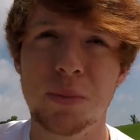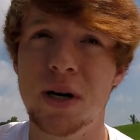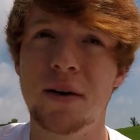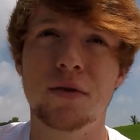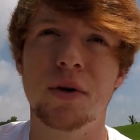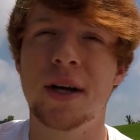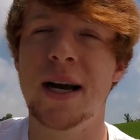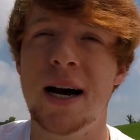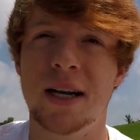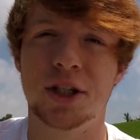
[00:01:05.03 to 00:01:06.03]
never really
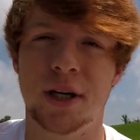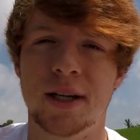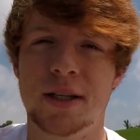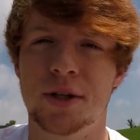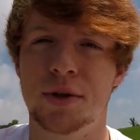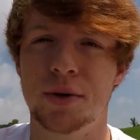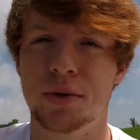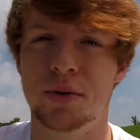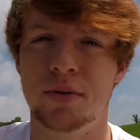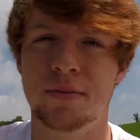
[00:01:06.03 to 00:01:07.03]
got a chance
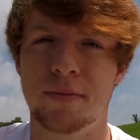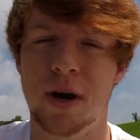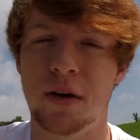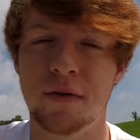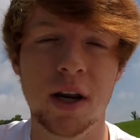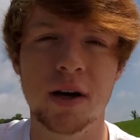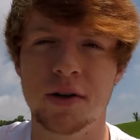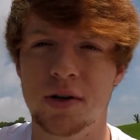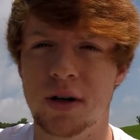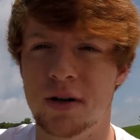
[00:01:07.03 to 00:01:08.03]
to make
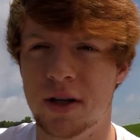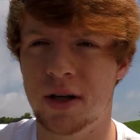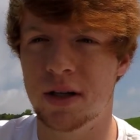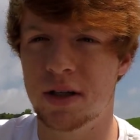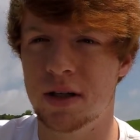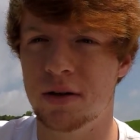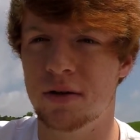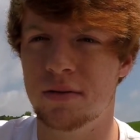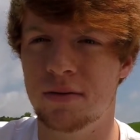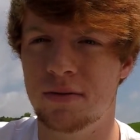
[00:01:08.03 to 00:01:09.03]
videos or anything until